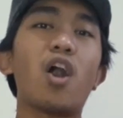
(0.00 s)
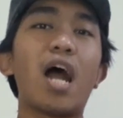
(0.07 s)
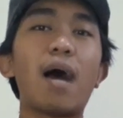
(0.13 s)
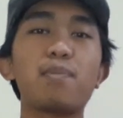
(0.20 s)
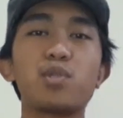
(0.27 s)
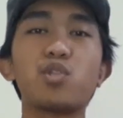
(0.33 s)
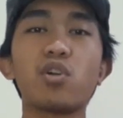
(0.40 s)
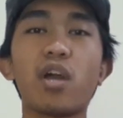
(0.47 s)
are
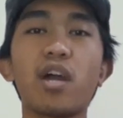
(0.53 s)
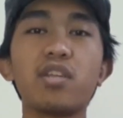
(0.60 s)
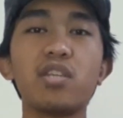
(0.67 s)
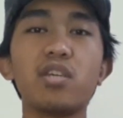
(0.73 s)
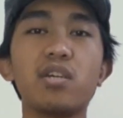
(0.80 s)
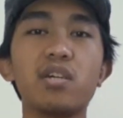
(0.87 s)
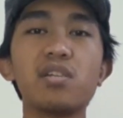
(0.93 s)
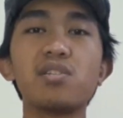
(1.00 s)
abstract
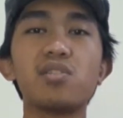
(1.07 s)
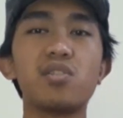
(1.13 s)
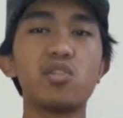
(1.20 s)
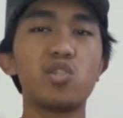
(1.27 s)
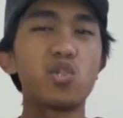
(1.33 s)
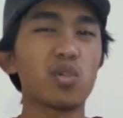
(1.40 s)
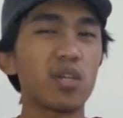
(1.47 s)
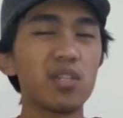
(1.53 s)
ideas
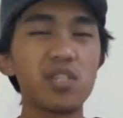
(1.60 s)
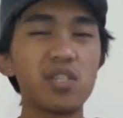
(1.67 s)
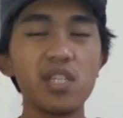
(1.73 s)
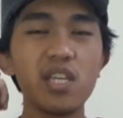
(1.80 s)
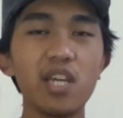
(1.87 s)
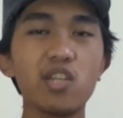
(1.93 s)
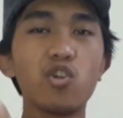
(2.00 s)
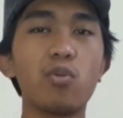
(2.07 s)
that you can
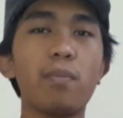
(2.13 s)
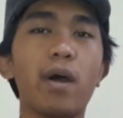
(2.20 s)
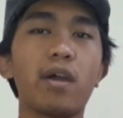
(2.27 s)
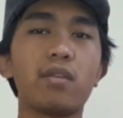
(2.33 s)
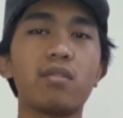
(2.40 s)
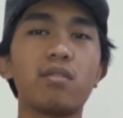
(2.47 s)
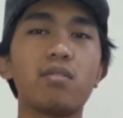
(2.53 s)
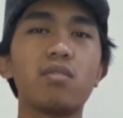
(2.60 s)
see in your
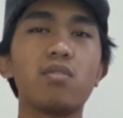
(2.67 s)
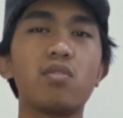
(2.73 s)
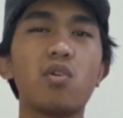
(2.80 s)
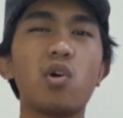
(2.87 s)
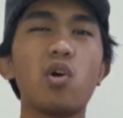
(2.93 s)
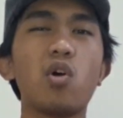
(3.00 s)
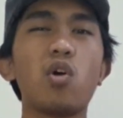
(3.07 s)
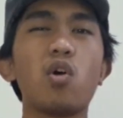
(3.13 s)
mind.
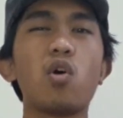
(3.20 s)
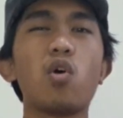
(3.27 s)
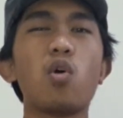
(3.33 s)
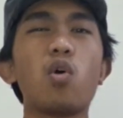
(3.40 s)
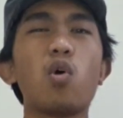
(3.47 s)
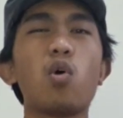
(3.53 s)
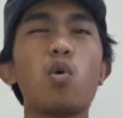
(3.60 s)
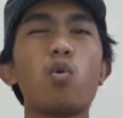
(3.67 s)

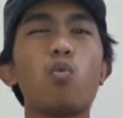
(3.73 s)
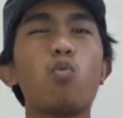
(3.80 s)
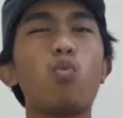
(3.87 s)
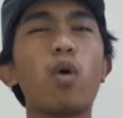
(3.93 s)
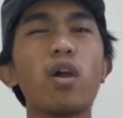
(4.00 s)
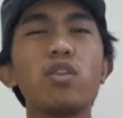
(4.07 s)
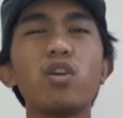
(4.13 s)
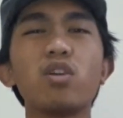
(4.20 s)

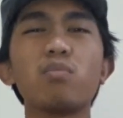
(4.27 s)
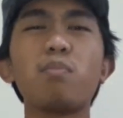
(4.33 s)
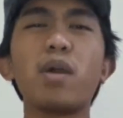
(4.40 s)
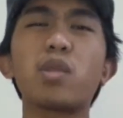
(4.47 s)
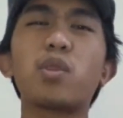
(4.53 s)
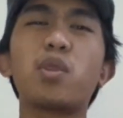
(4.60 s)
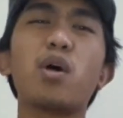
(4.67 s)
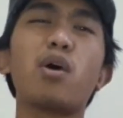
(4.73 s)
Why not
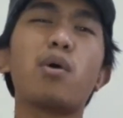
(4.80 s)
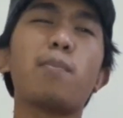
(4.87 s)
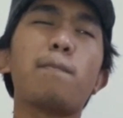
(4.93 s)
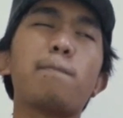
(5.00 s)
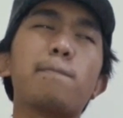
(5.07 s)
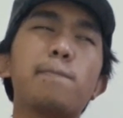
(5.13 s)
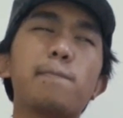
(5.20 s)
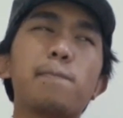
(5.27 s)
make
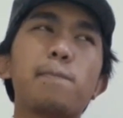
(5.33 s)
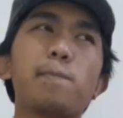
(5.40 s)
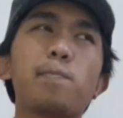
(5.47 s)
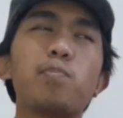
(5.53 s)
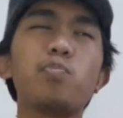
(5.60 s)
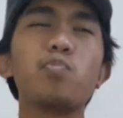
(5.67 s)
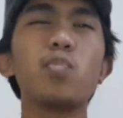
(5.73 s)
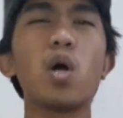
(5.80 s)

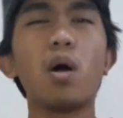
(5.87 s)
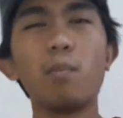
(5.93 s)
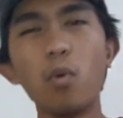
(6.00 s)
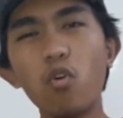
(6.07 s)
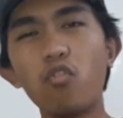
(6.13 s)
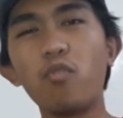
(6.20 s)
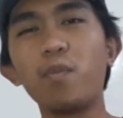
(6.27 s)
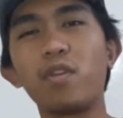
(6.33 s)
them
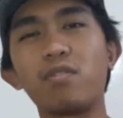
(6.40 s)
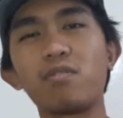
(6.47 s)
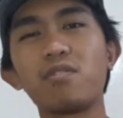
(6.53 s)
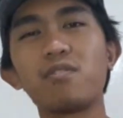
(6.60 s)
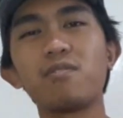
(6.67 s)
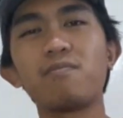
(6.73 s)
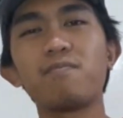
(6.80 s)
movement?